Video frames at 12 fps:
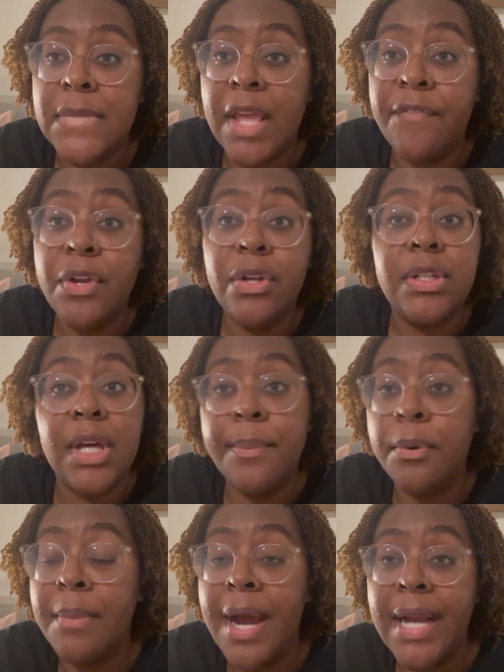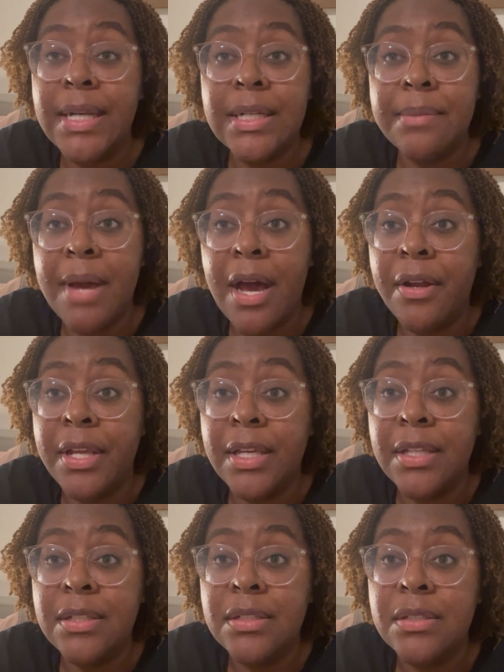If you're double minded about
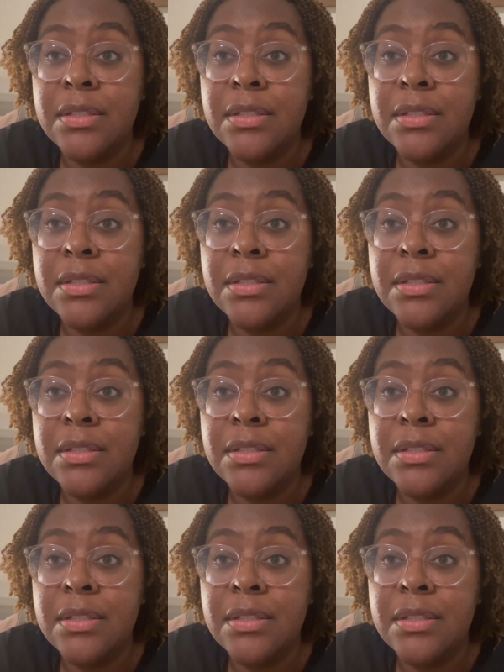it,